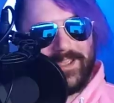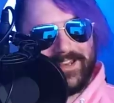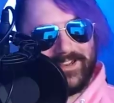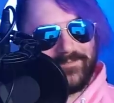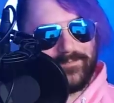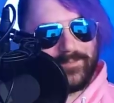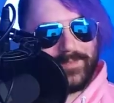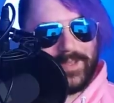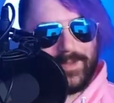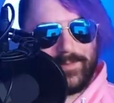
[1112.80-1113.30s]

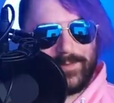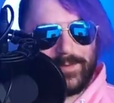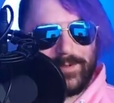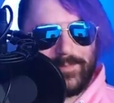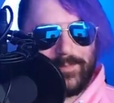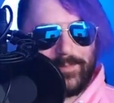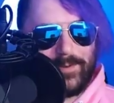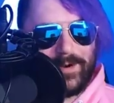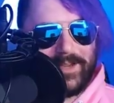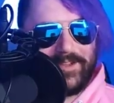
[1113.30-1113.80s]
mean, if people
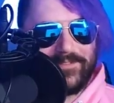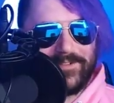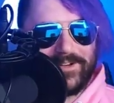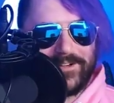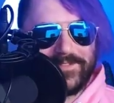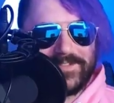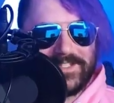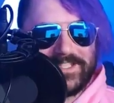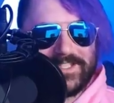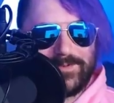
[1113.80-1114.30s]
are brave
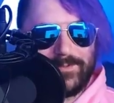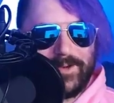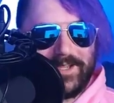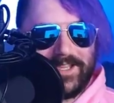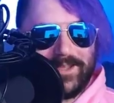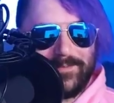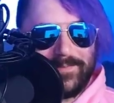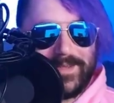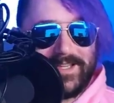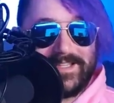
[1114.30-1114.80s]
enough to
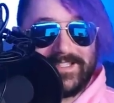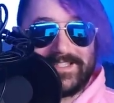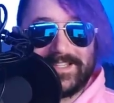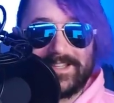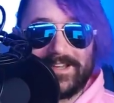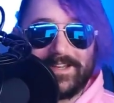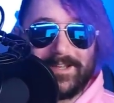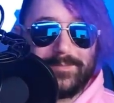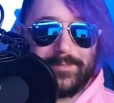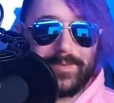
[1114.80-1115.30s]
swing at
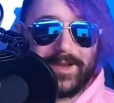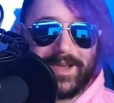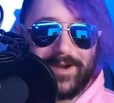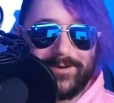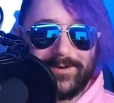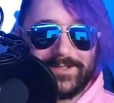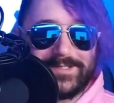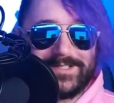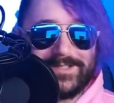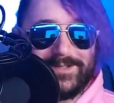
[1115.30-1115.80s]
Pizza Hut,
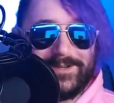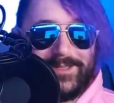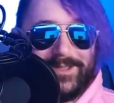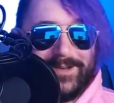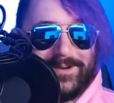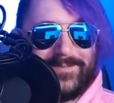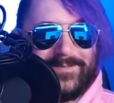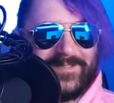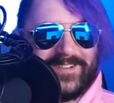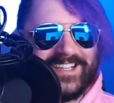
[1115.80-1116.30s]
power to
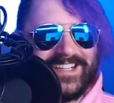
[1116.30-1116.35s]
them.